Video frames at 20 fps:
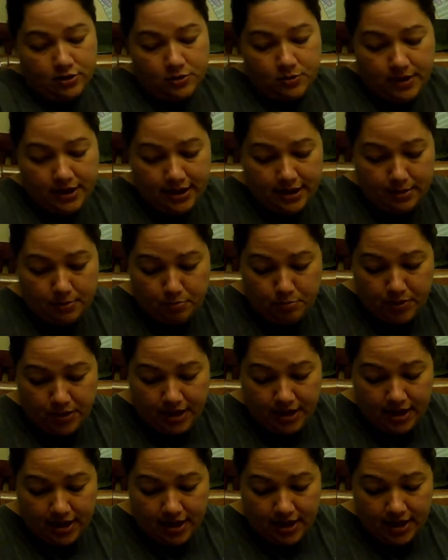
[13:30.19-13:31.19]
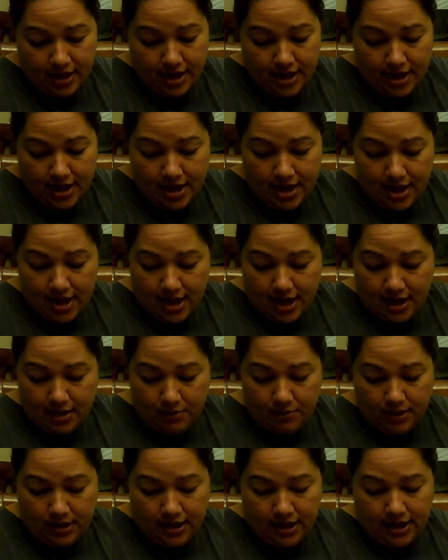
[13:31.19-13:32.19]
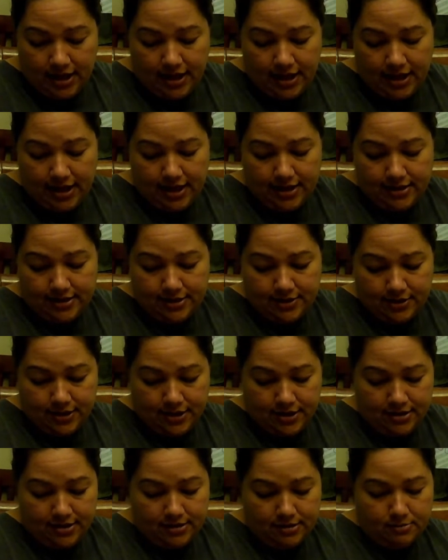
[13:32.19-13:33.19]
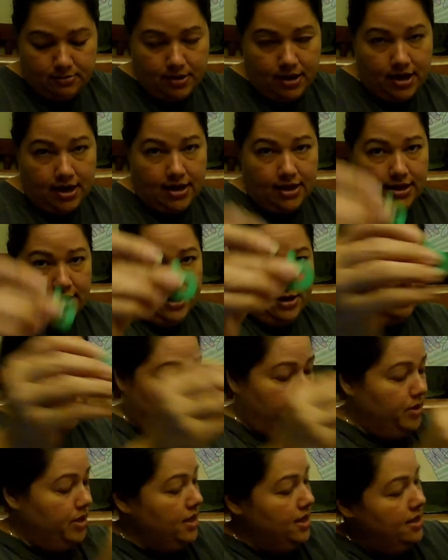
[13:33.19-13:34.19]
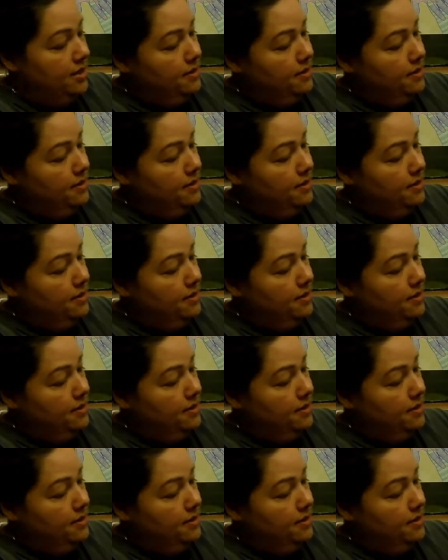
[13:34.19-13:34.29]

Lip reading: We need a B and we need an E. So here's my letter B.